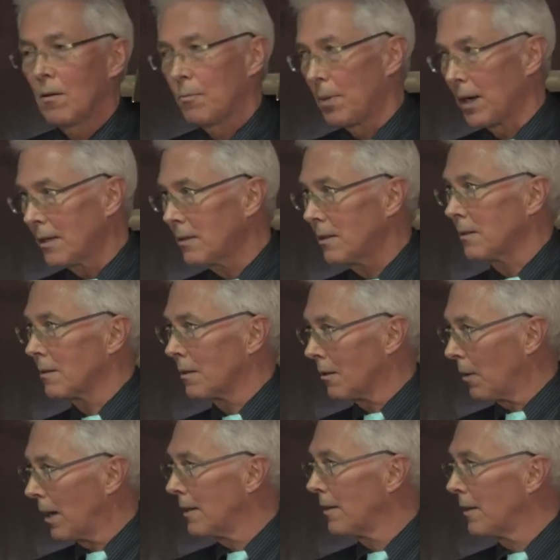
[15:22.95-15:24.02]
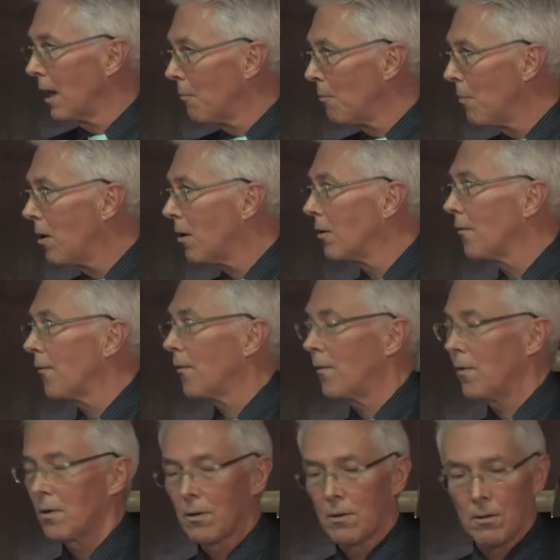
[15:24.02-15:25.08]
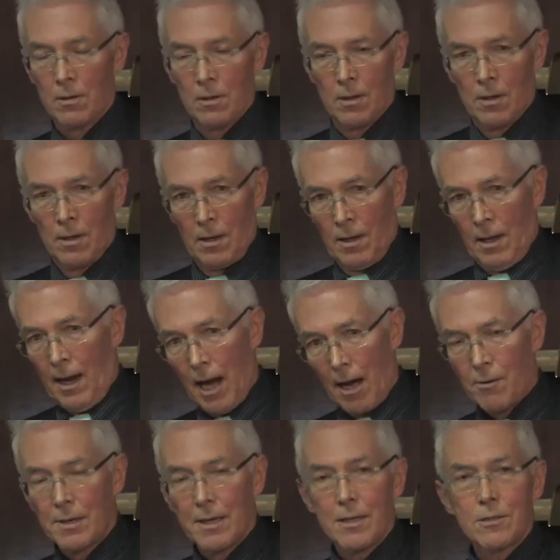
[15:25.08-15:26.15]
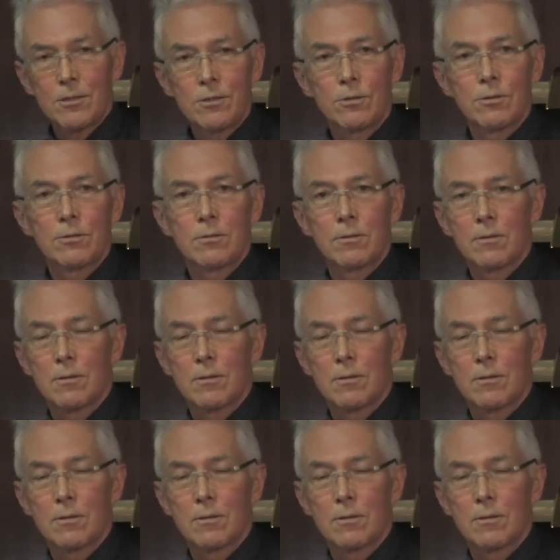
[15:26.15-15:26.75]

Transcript: but in quite a number of areas